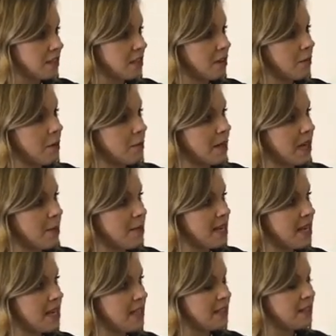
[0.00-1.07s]
So I remember
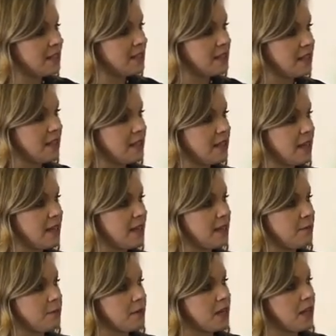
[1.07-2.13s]
coming in and
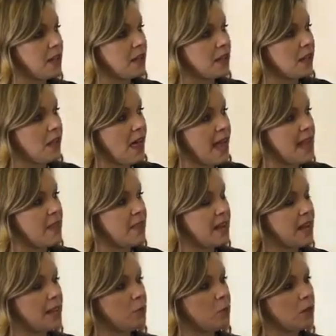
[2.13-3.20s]
a client that
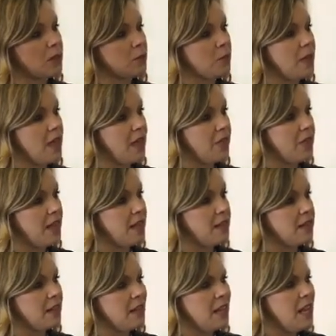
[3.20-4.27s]
I'd worked with, and
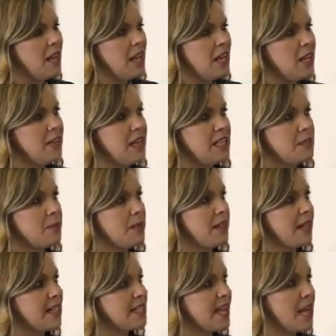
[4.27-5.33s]
they'd spent
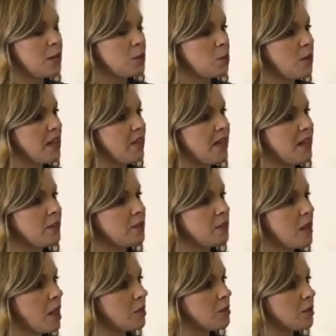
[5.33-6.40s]
like $10,000 or
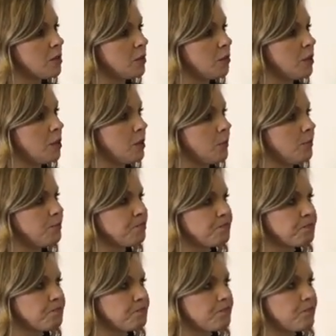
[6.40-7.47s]
$20,000 on a room,
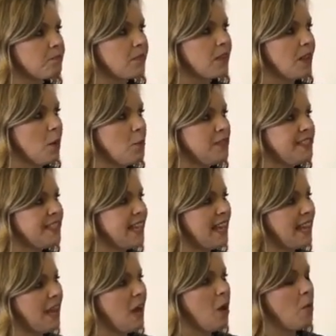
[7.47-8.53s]
would say,
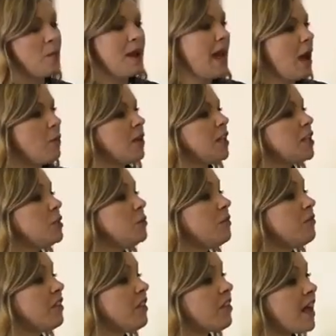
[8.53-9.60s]
"Oh, but I want you to do
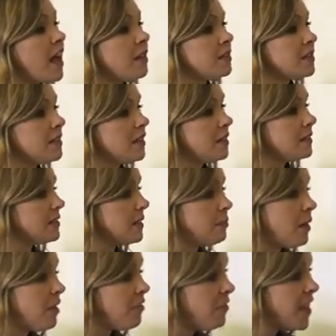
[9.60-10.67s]
it for $1,000." I said,
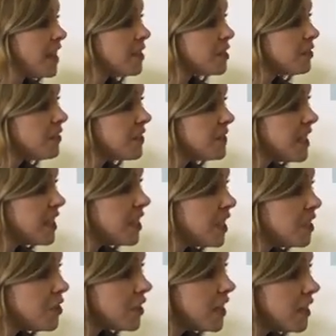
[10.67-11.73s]
"My fees are
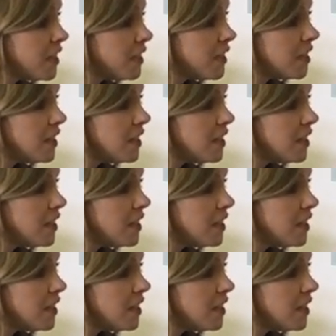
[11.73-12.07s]
$1,500